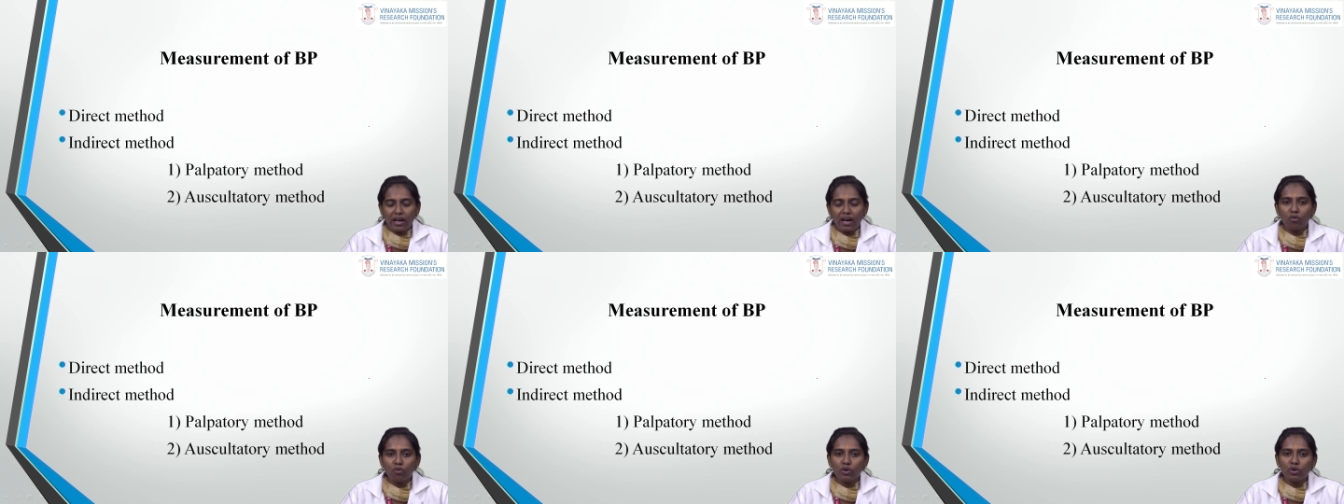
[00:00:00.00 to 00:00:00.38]

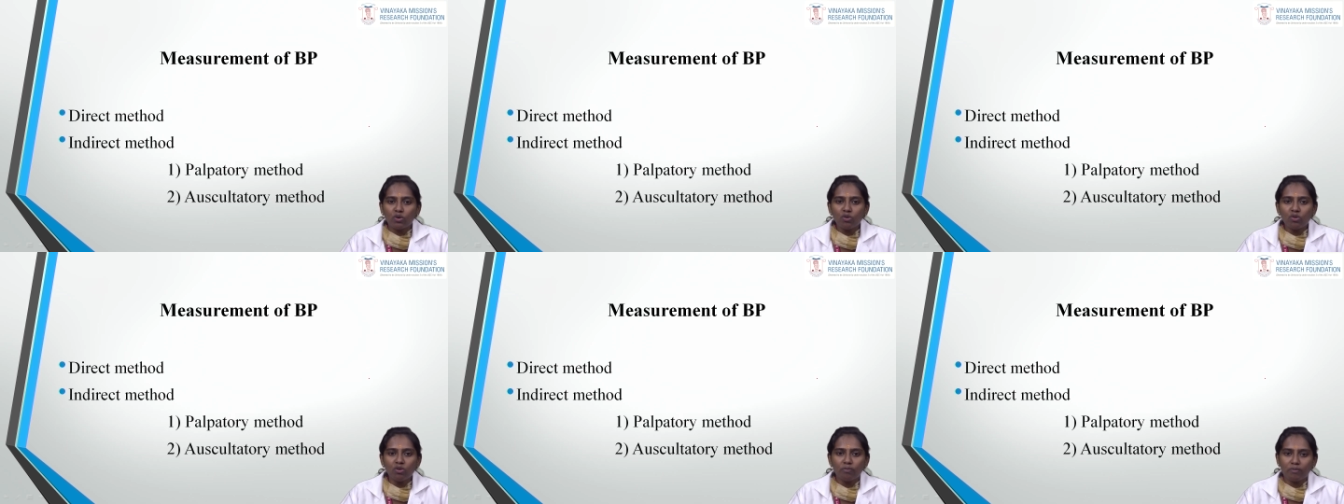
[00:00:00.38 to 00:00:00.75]
How
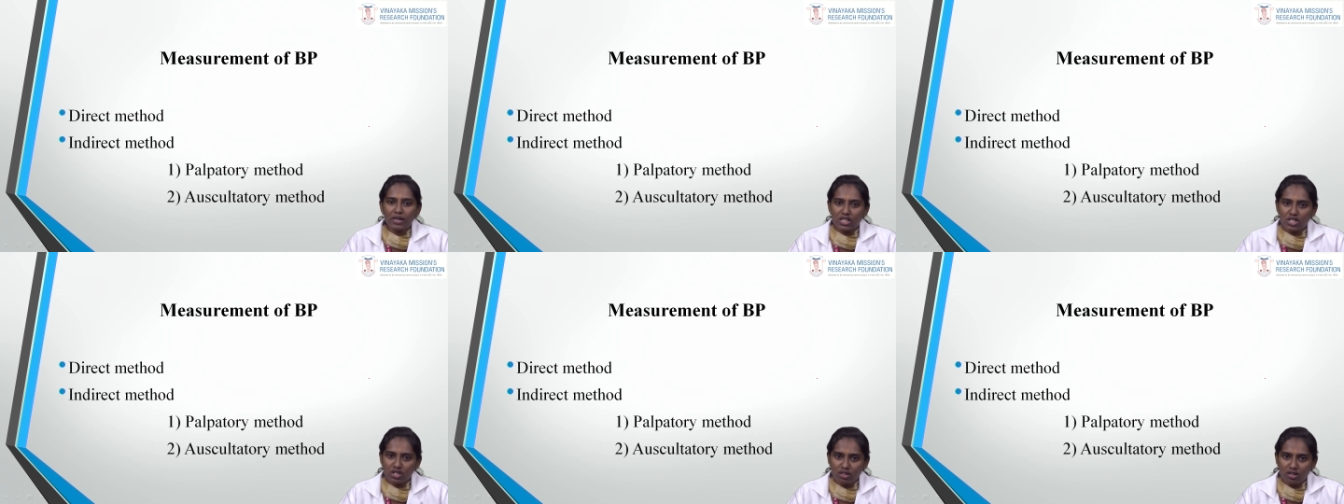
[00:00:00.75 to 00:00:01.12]
you
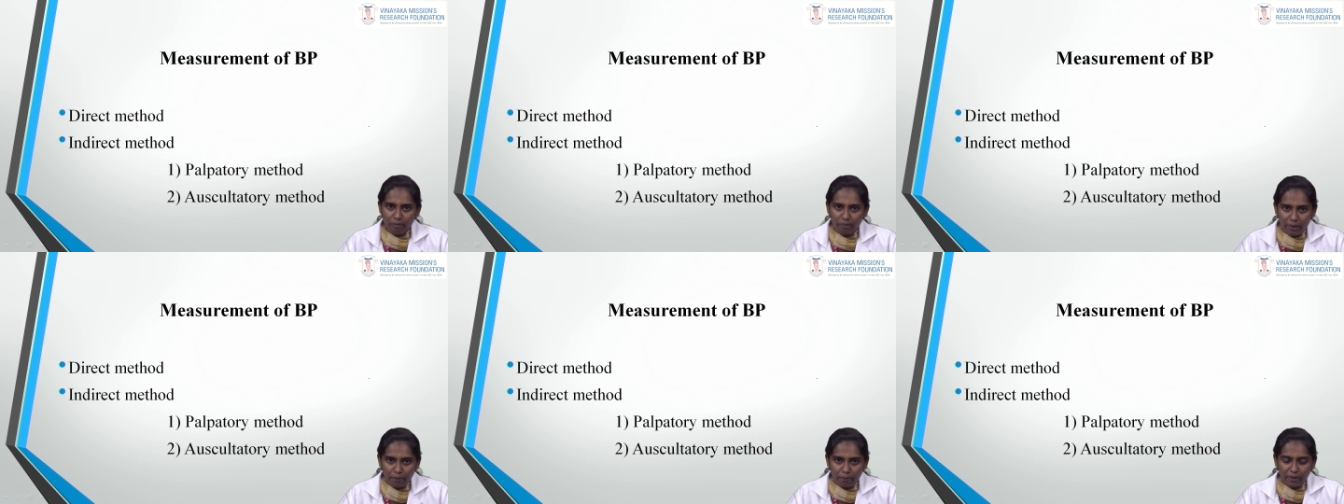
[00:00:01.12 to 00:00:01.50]
measure
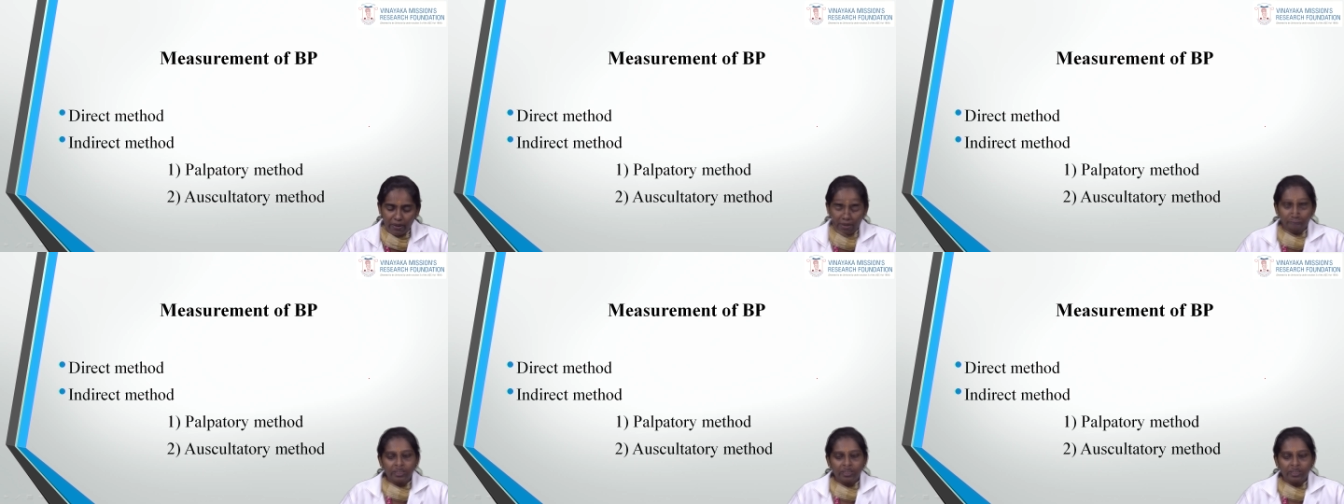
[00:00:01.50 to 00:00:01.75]
BP?